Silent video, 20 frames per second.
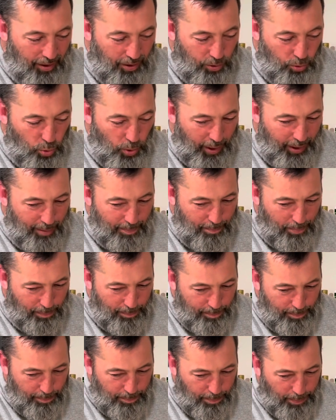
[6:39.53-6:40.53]
quick
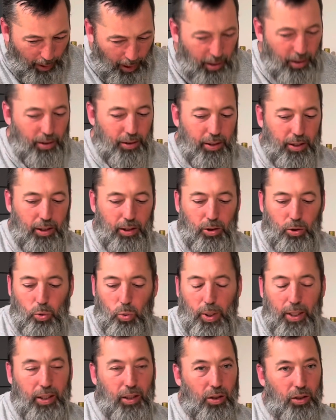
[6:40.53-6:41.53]
barley,
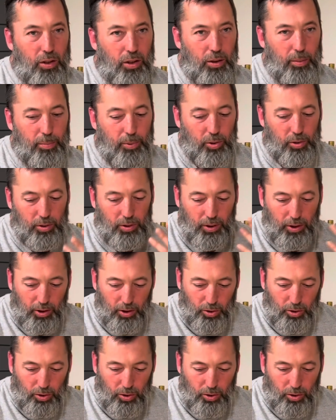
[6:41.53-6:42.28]
quick herbal,